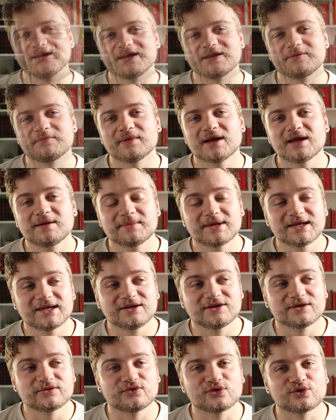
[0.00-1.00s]
It may
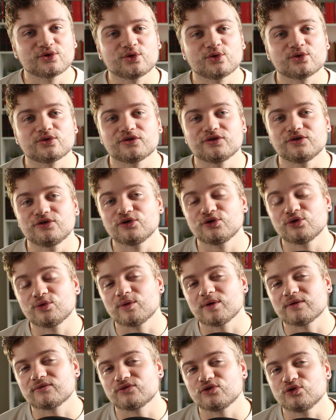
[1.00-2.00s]
be difficult to
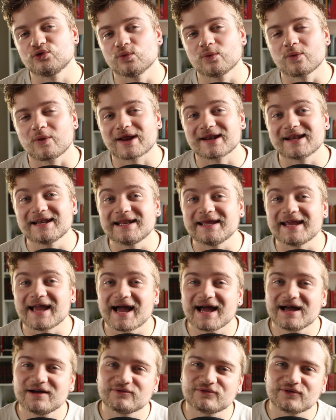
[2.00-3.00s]
do if you readily
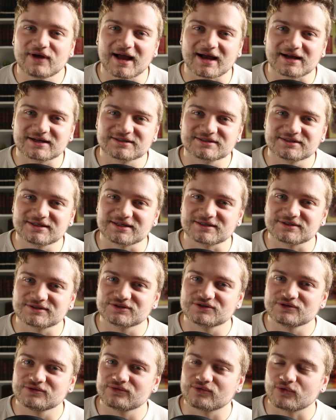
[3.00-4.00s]
have
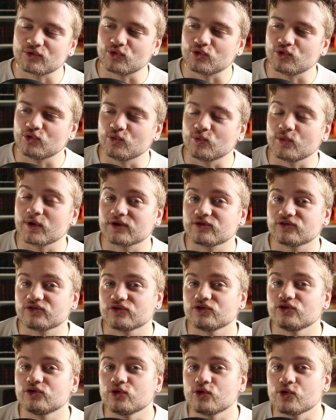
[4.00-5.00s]
access to food
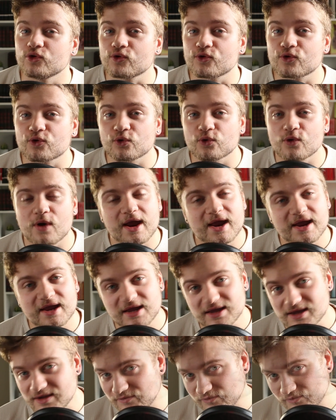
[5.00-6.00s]
which you
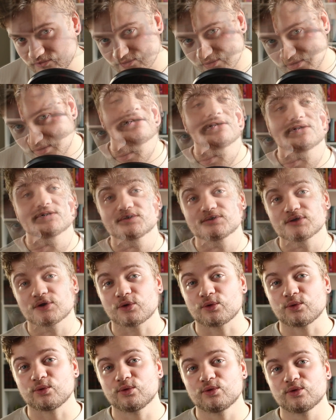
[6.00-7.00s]
crave,
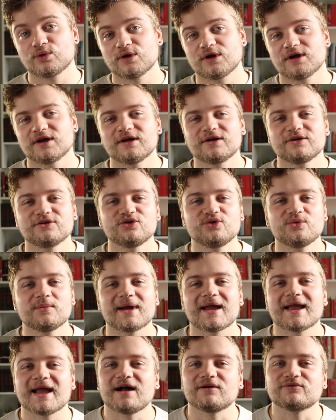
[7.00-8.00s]
so you
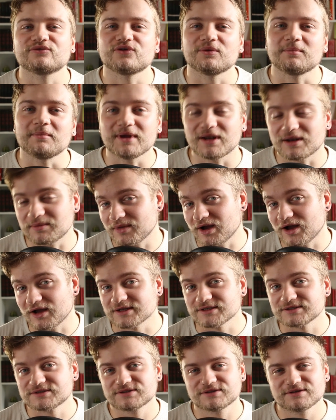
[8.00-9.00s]
may have to
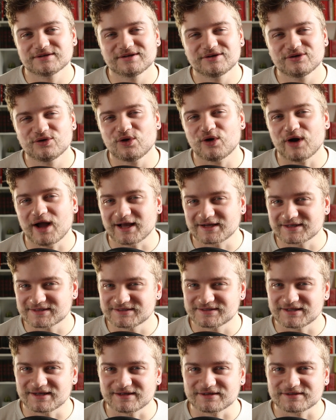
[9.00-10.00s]
minimize your
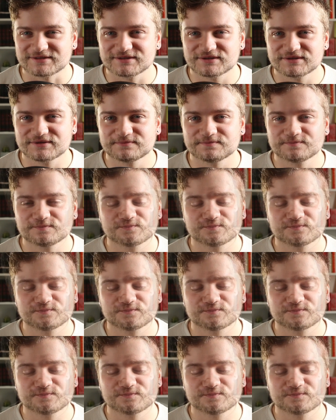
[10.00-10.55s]
access.